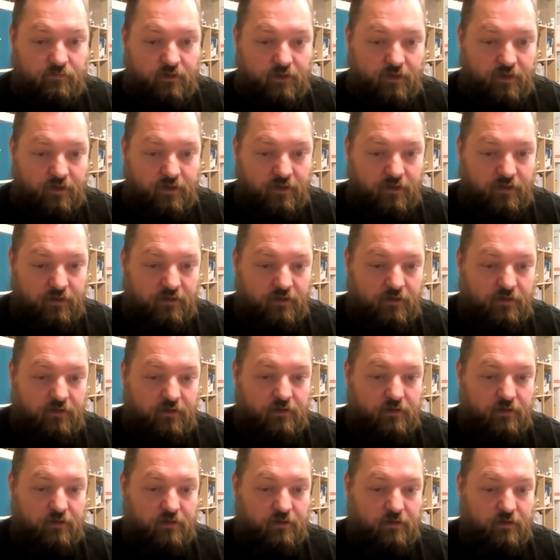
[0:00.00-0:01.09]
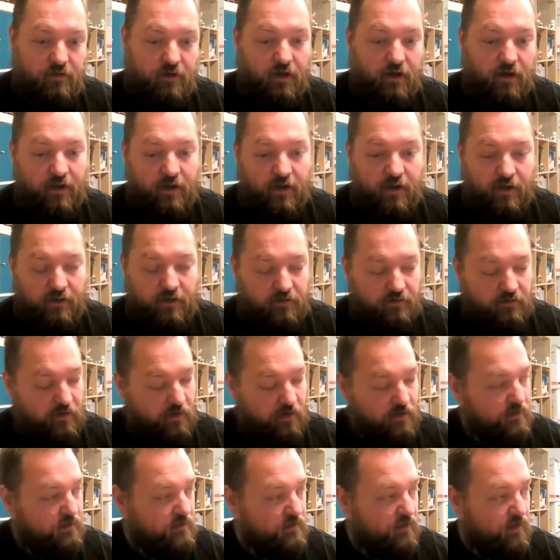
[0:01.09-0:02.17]
And uh, I had
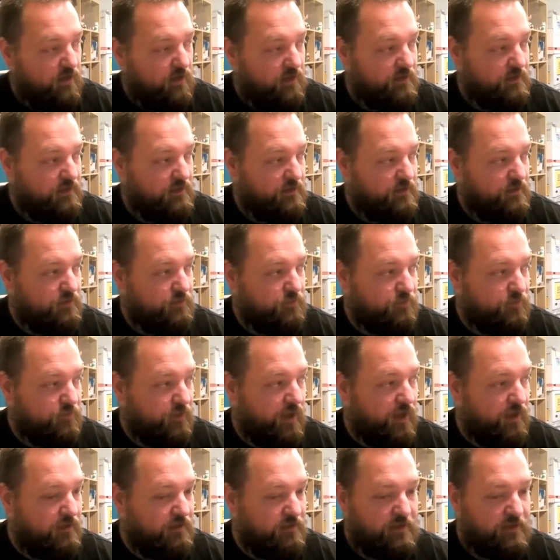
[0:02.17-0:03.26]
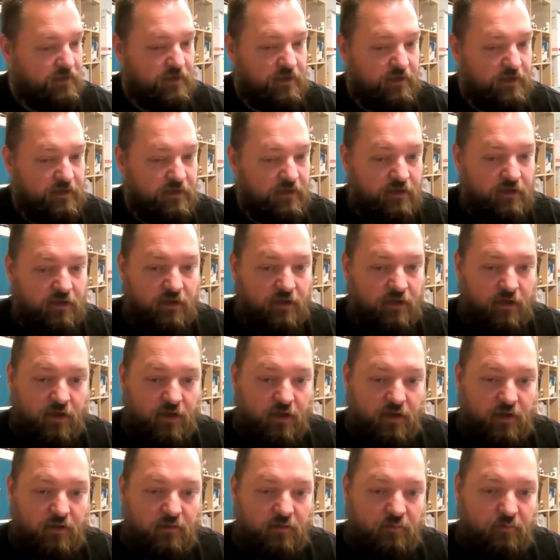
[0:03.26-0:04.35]
another colleague who had a kid
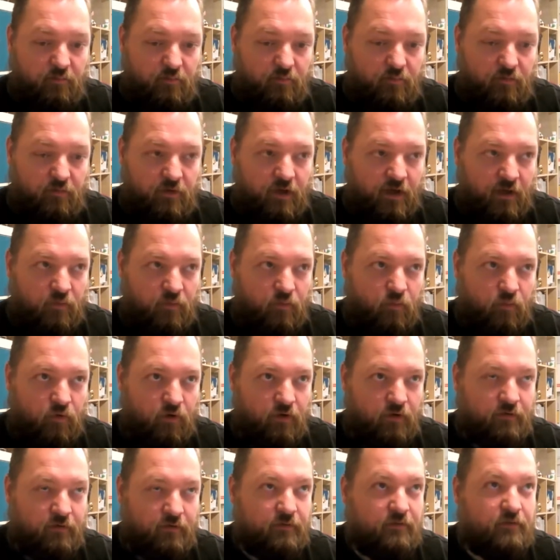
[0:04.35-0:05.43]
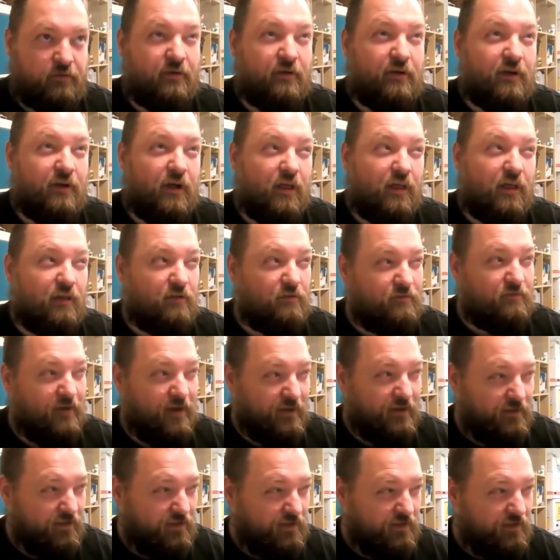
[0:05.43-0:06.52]
that was
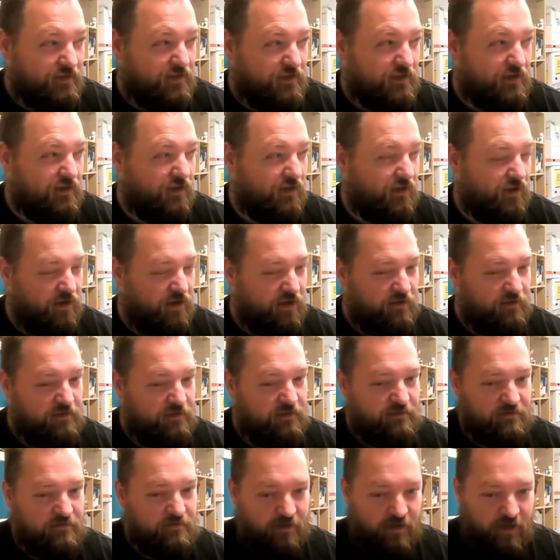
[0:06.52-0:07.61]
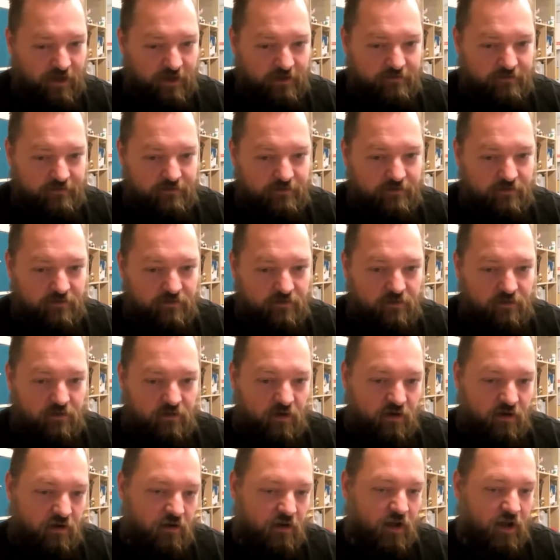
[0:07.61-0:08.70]
threatened on his life
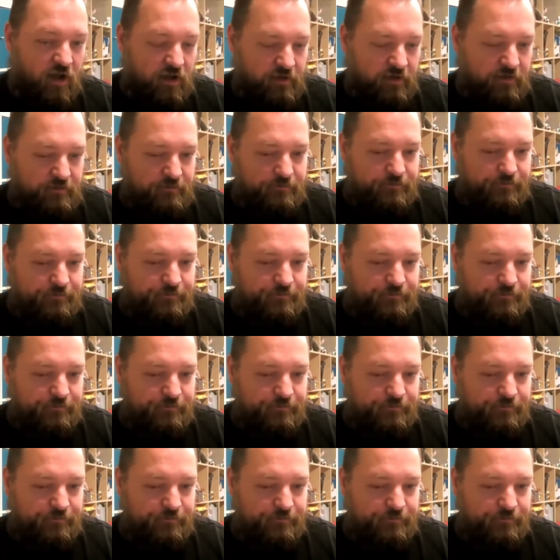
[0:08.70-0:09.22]
online.